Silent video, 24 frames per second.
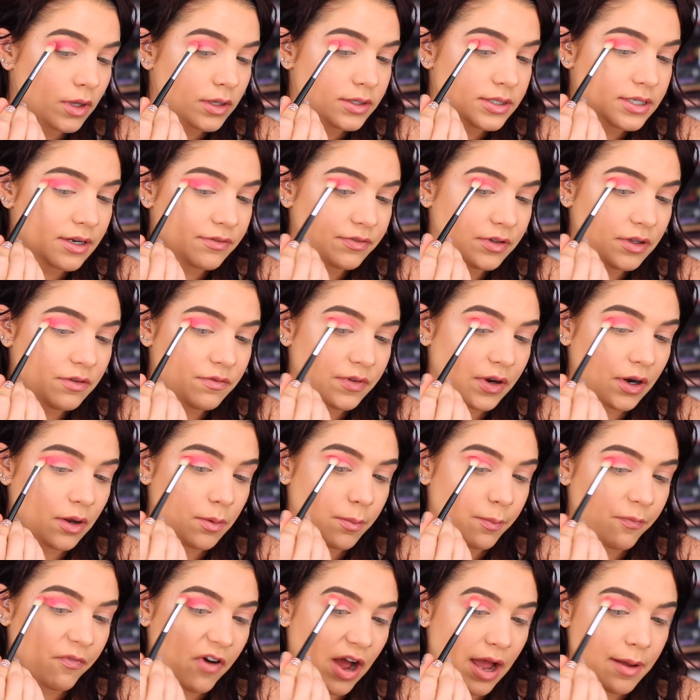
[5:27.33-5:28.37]
It's definitely
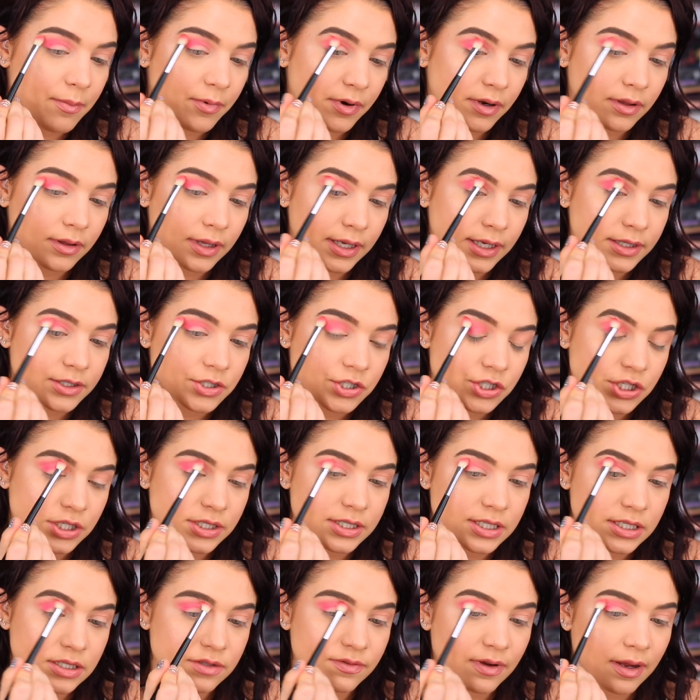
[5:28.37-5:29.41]
very vibrant. Like it's
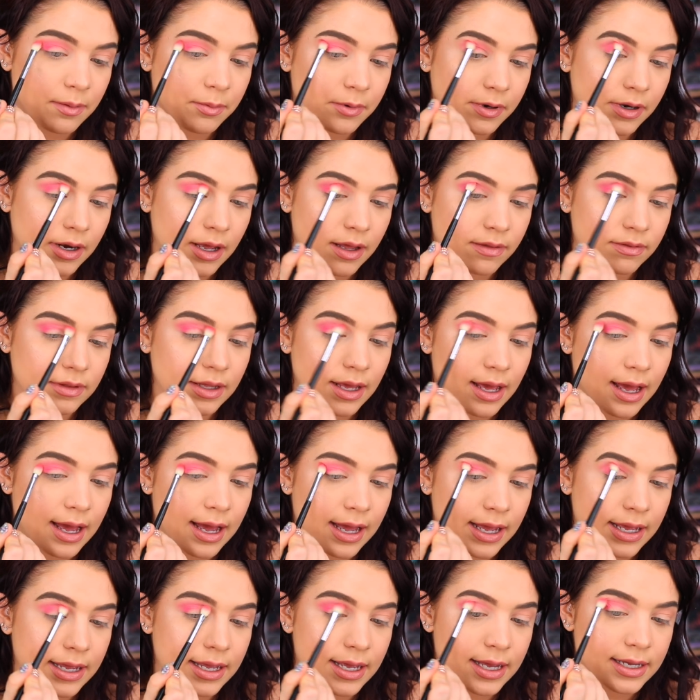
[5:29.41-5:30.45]
just as vibrant on the
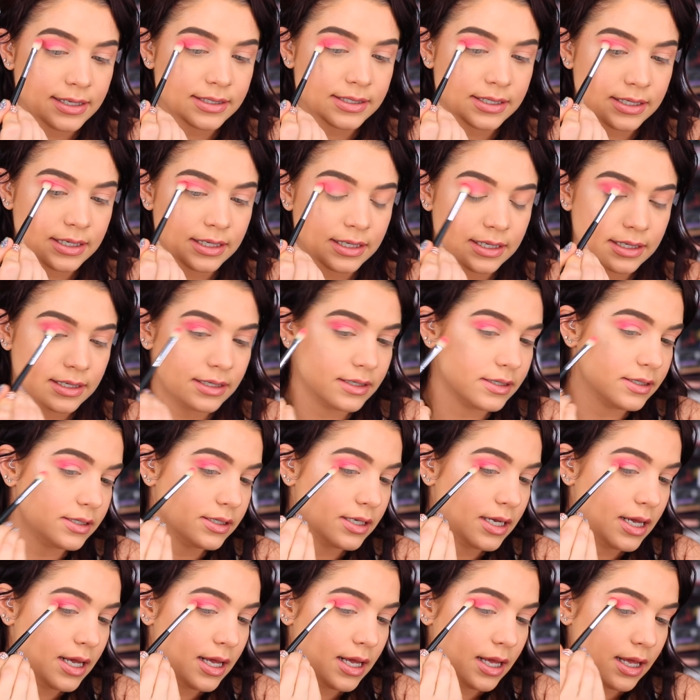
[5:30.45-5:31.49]
eye as it is
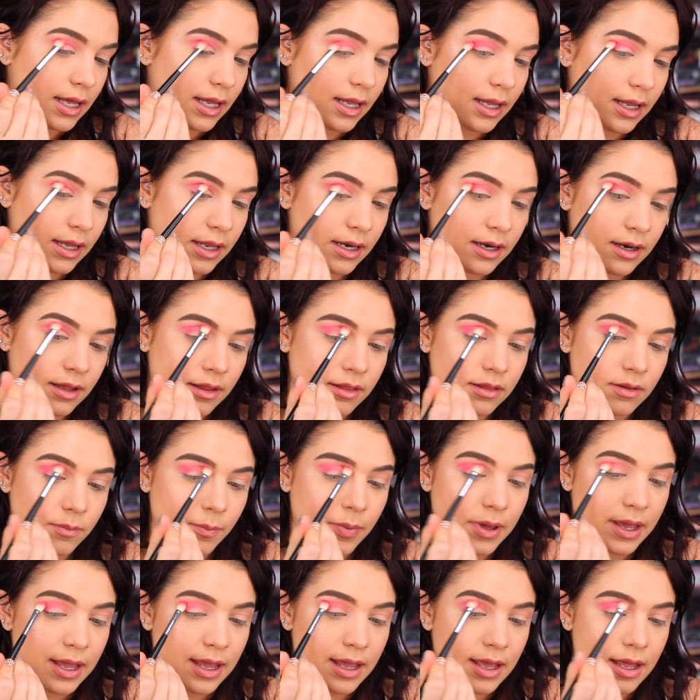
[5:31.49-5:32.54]
in the
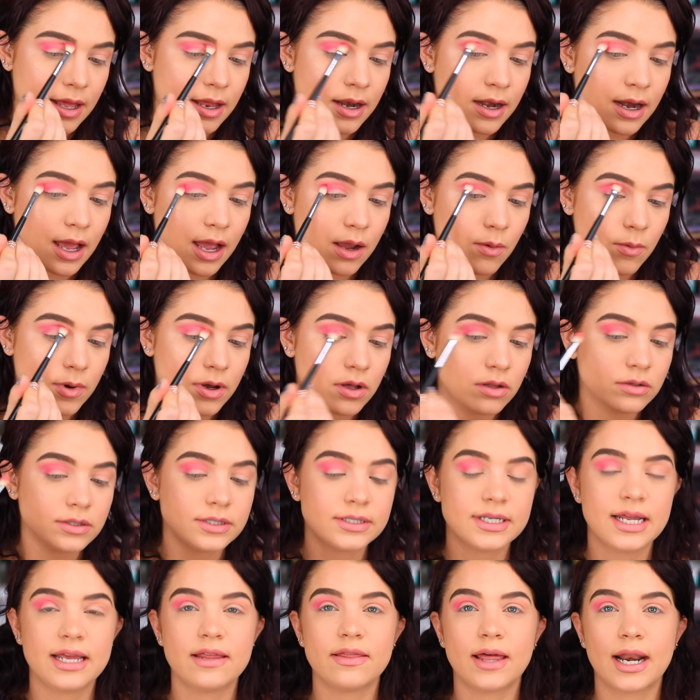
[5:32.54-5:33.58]
pan. I will
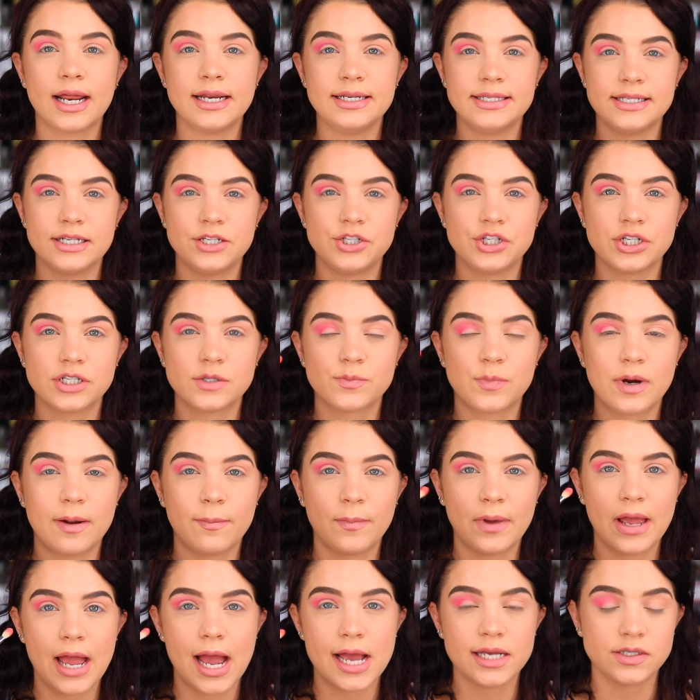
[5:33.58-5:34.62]
say that I did just
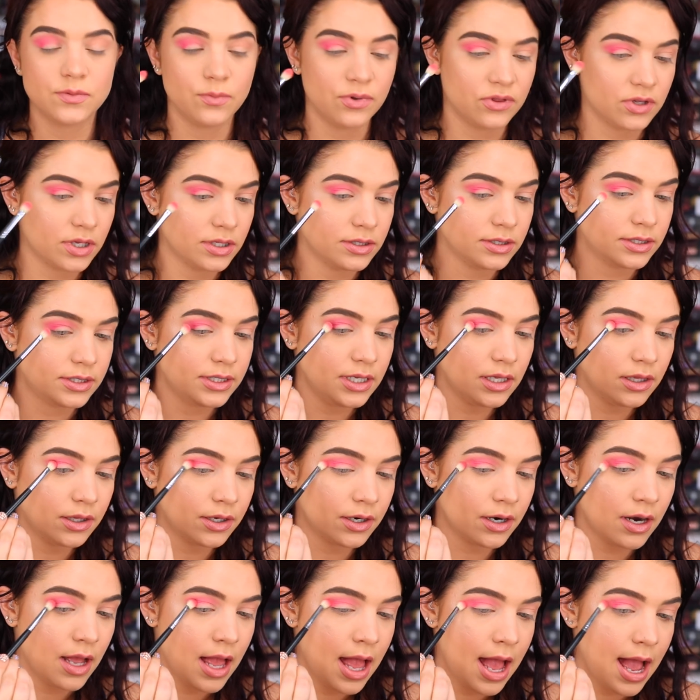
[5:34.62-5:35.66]
prep my eyes with
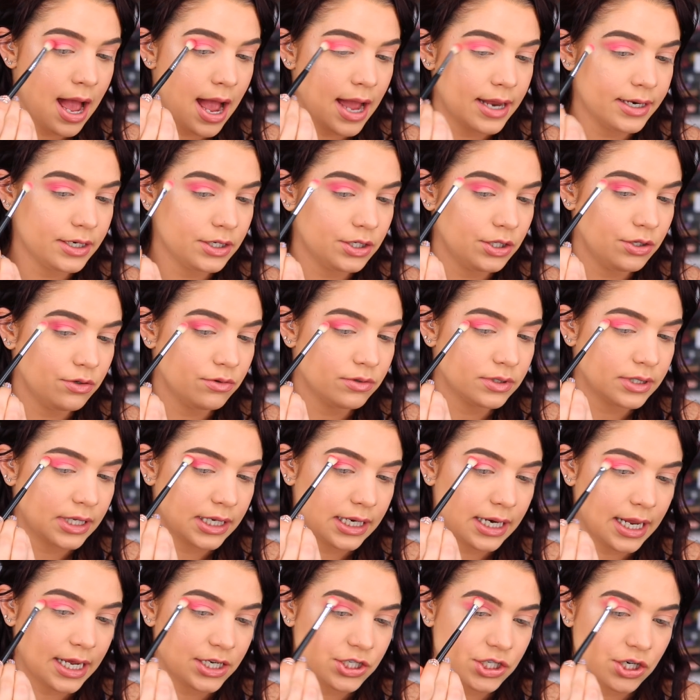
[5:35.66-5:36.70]
concealer. I didn't use
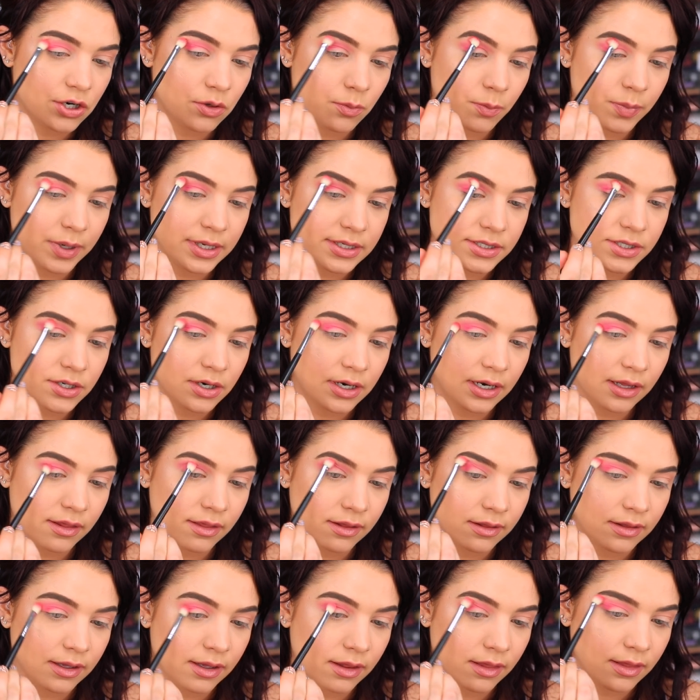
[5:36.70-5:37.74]
like an eyeshadow base or
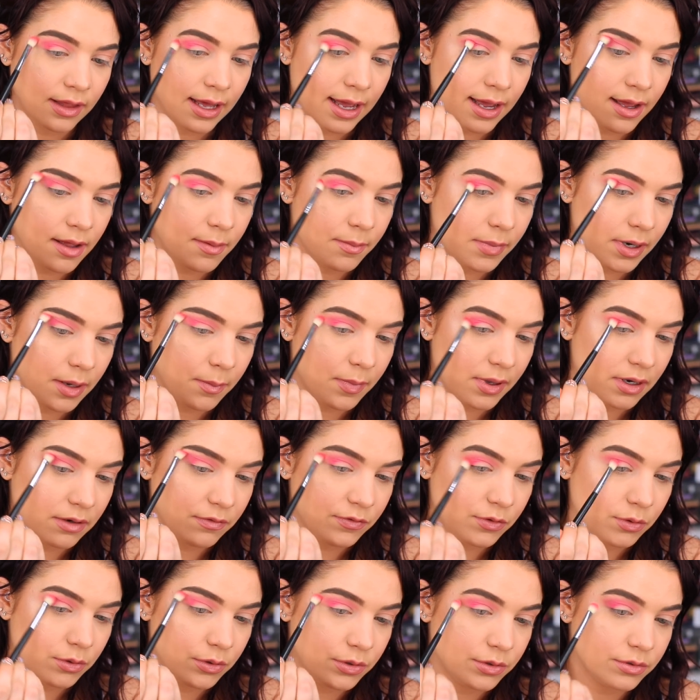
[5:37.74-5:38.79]
anything like that, but I bet
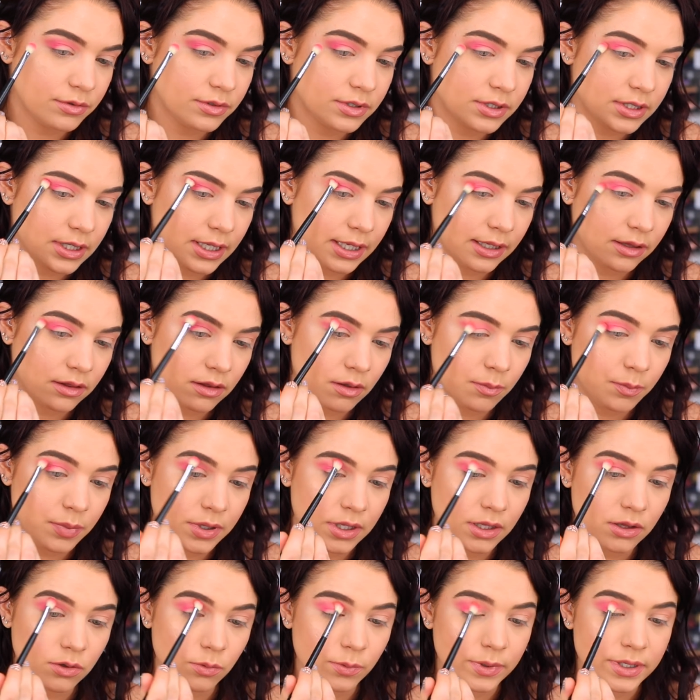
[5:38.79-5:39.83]
if you used like the
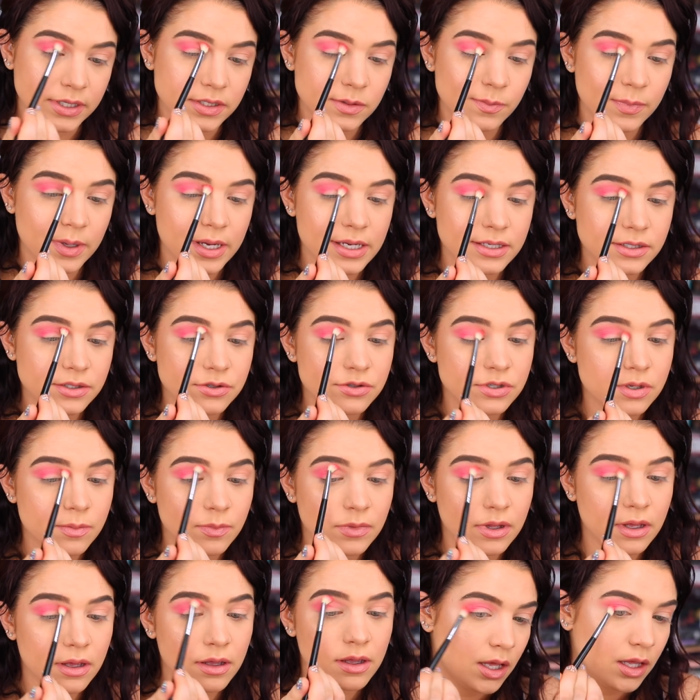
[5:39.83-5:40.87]
P. Louise base or
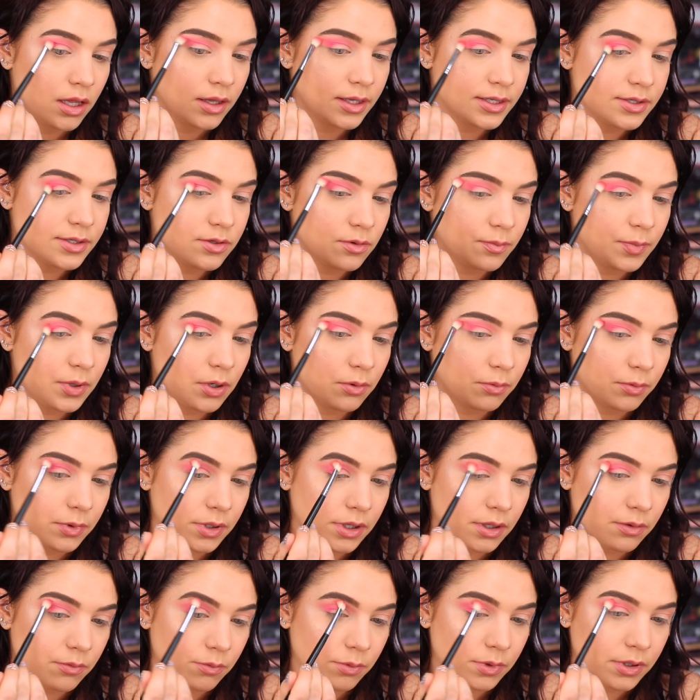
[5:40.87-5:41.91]
something, this would be a
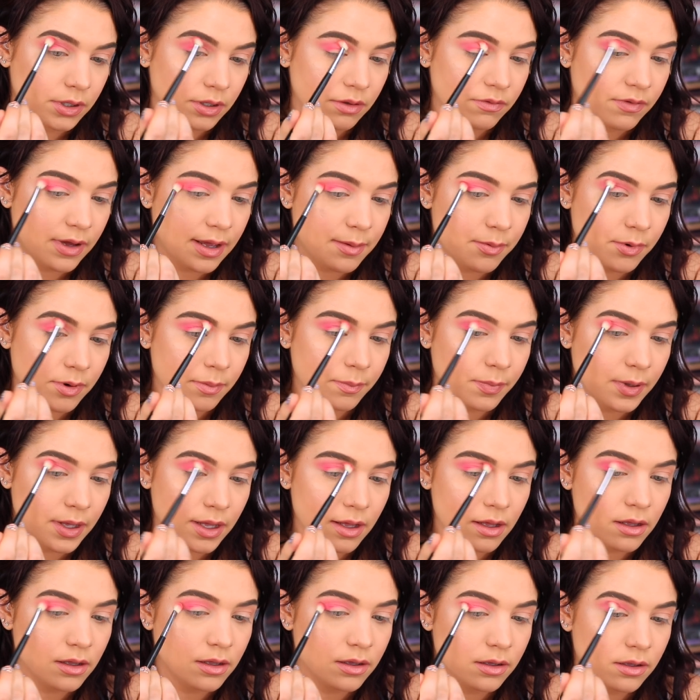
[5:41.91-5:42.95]
really, really vibrant
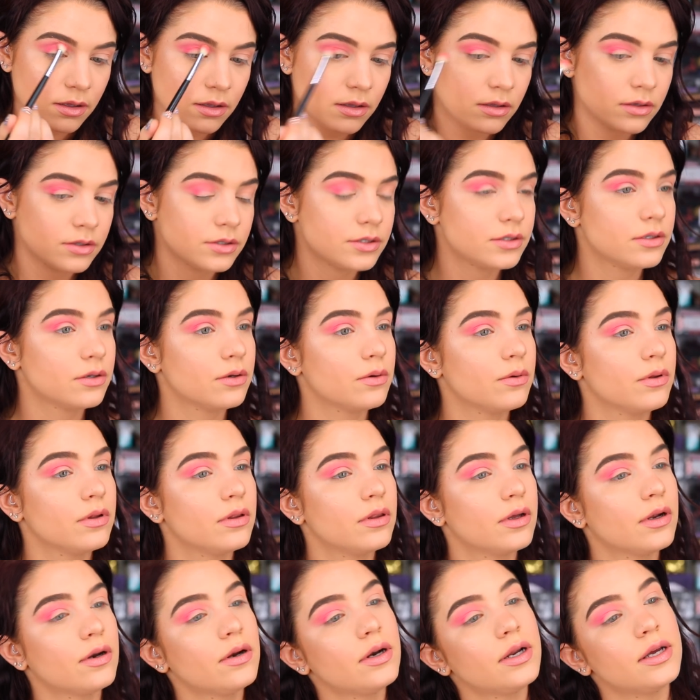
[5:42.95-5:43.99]
pink. So
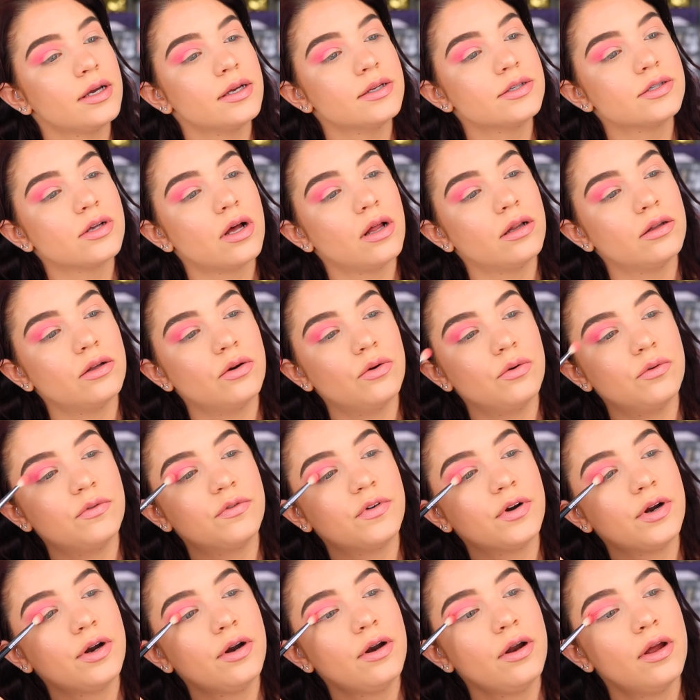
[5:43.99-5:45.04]
there it is all
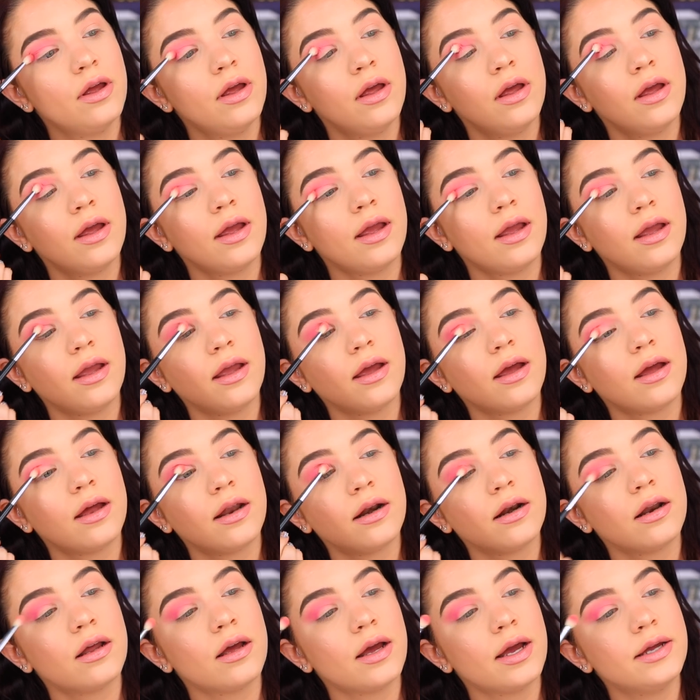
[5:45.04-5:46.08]
over.
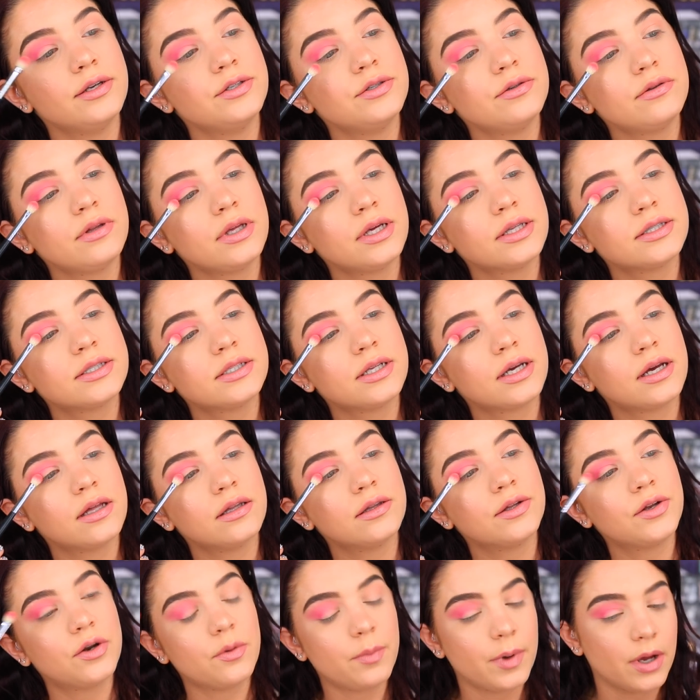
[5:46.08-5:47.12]
And I do think it's like a
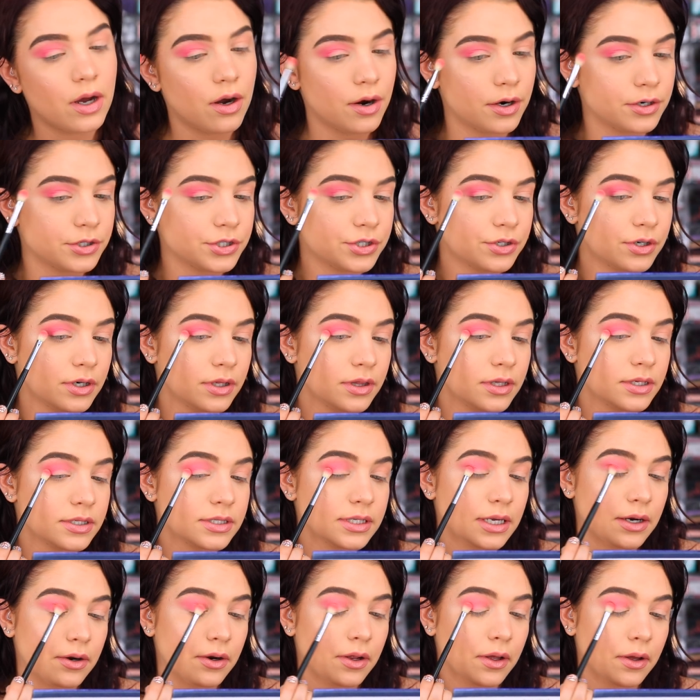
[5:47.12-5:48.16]
little bit harsher in this
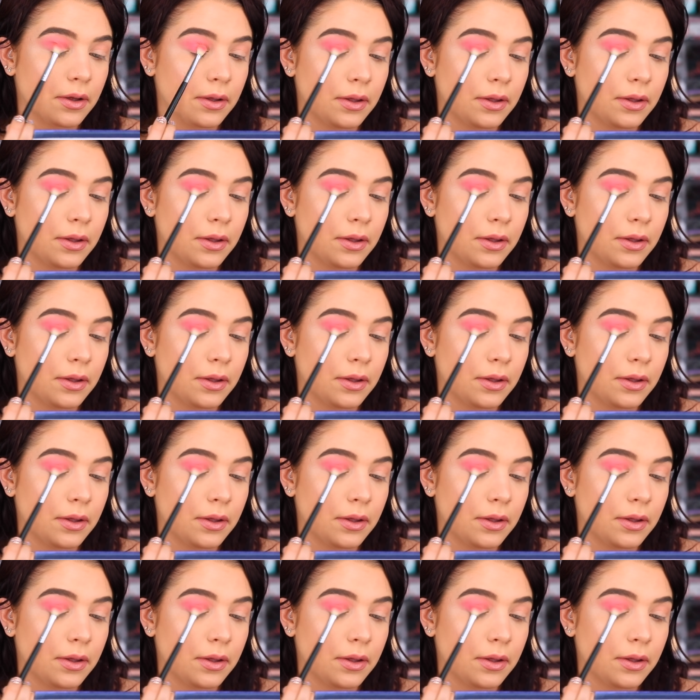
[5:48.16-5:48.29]
area